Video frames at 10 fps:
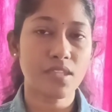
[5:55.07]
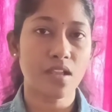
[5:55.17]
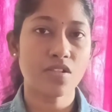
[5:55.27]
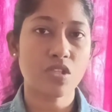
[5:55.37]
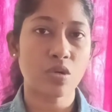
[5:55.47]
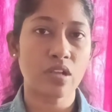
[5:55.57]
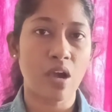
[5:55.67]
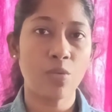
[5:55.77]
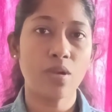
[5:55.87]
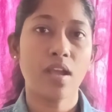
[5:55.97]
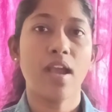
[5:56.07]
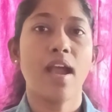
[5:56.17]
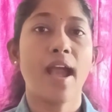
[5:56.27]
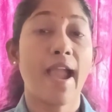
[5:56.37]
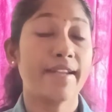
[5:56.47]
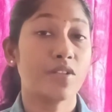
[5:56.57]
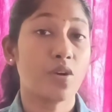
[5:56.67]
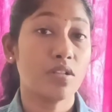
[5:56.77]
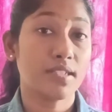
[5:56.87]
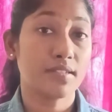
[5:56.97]
So now I
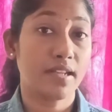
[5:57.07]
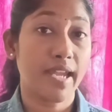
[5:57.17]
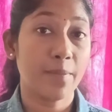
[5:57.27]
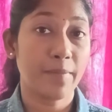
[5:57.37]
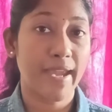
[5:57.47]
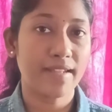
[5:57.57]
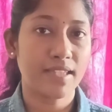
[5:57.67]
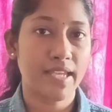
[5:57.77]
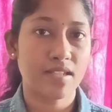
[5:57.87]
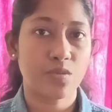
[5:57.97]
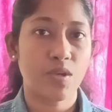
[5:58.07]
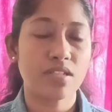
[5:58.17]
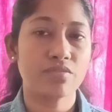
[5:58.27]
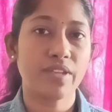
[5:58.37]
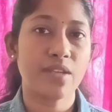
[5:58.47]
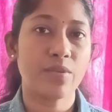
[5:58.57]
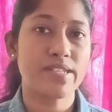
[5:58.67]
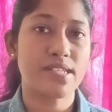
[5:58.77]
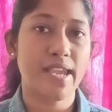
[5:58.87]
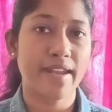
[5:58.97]
told the three main things. One is
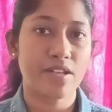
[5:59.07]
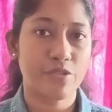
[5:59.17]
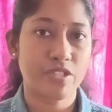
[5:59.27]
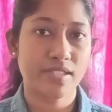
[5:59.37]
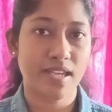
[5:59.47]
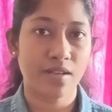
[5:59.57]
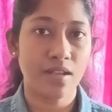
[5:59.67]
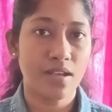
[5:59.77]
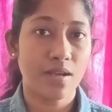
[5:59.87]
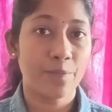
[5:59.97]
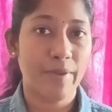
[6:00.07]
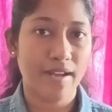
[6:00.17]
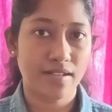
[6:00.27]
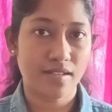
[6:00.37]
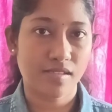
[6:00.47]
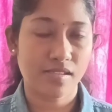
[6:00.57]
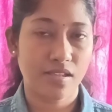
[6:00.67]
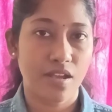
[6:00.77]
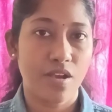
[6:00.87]
frequency, energies and patterns.